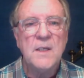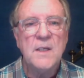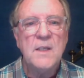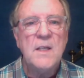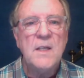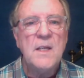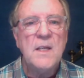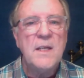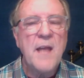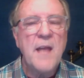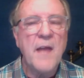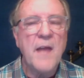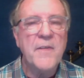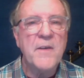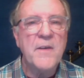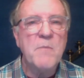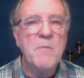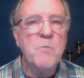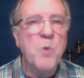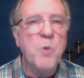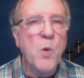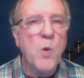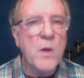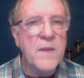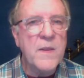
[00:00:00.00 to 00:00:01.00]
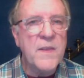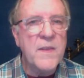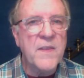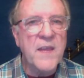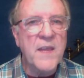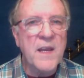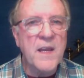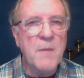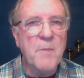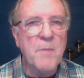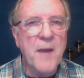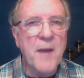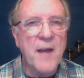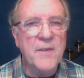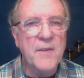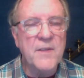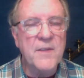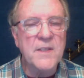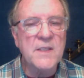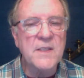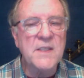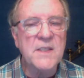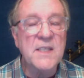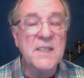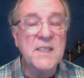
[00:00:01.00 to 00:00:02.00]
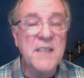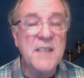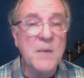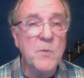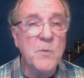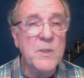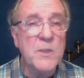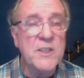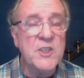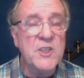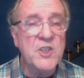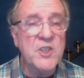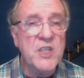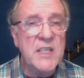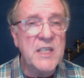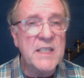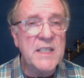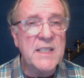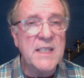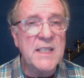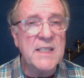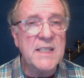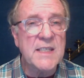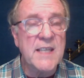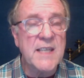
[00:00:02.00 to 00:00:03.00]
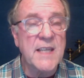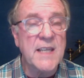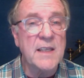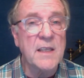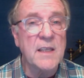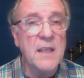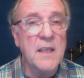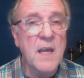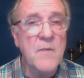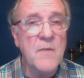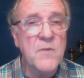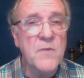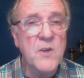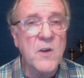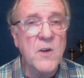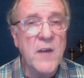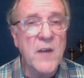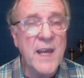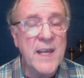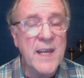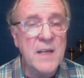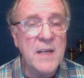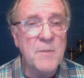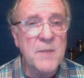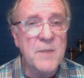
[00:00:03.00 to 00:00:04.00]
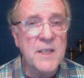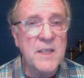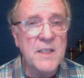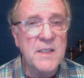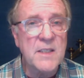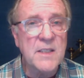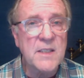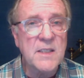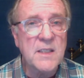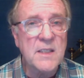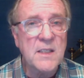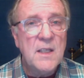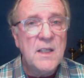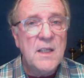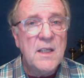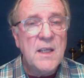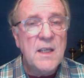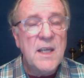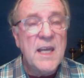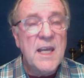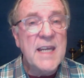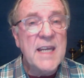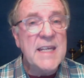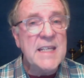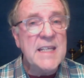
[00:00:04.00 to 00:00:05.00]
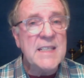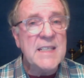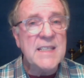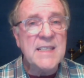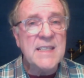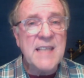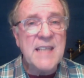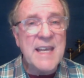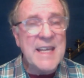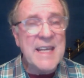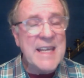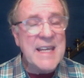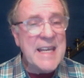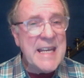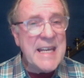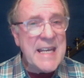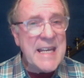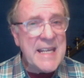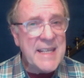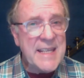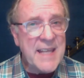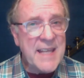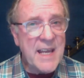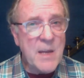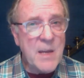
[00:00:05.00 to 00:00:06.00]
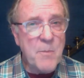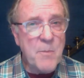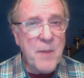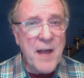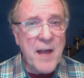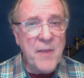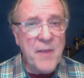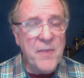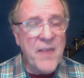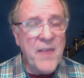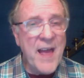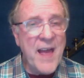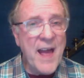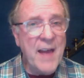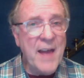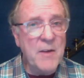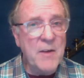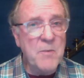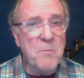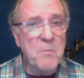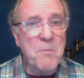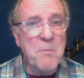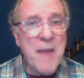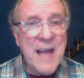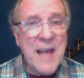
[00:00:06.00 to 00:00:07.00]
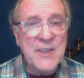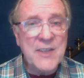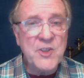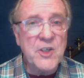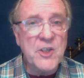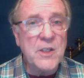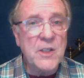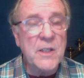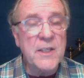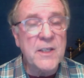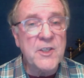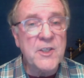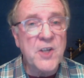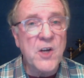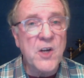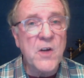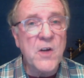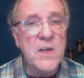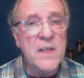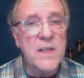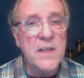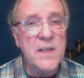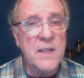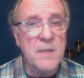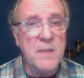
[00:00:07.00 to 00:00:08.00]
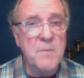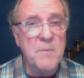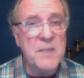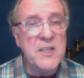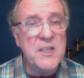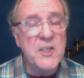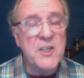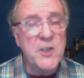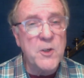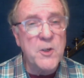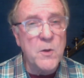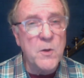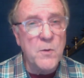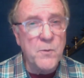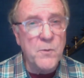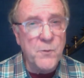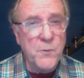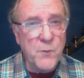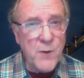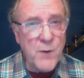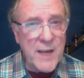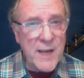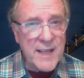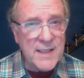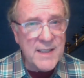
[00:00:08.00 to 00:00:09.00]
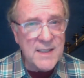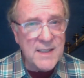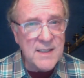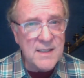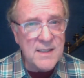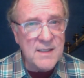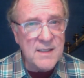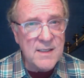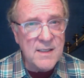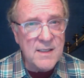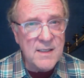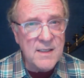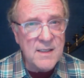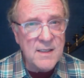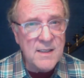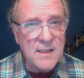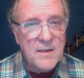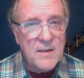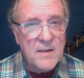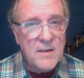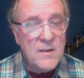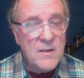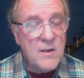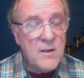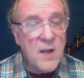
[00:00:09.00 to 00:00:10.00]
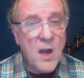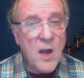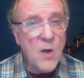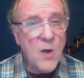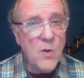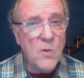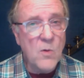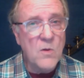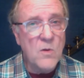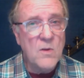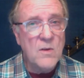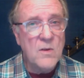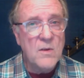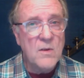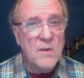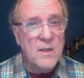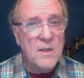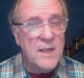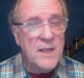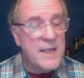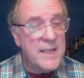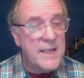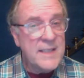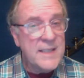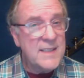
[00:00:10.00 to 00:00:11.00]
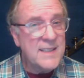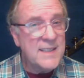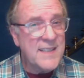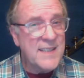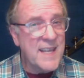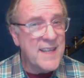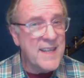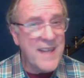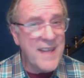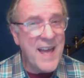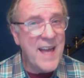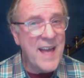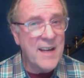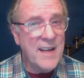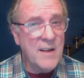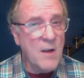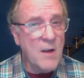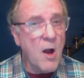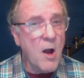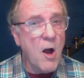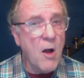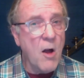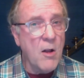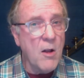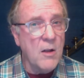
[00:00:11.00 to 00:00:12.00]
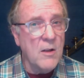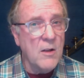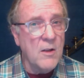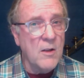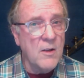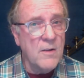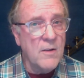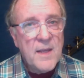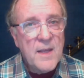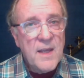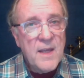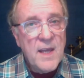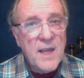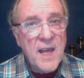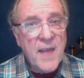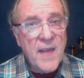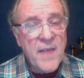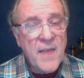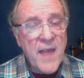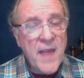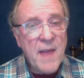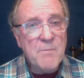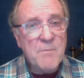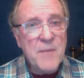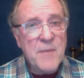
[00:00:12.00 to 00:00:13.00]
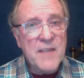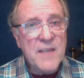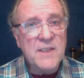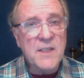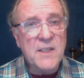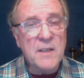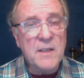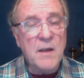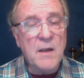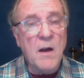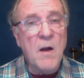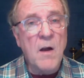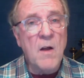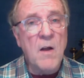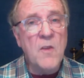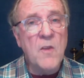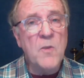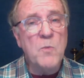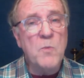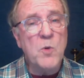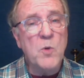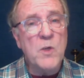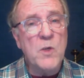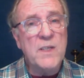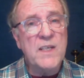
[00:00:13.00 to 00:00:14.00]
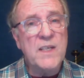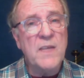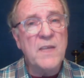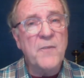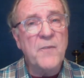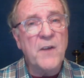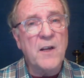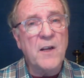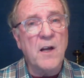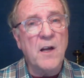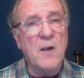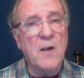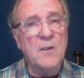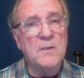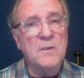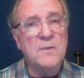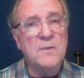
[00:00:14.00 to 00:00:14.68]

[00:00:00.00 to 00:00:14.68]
Now, the important thing about this is that when Jesus said, love your enemies, he didn't say anything about that magically turning them into your friends. No, he didn't say that at all. And that makes it all the more difficult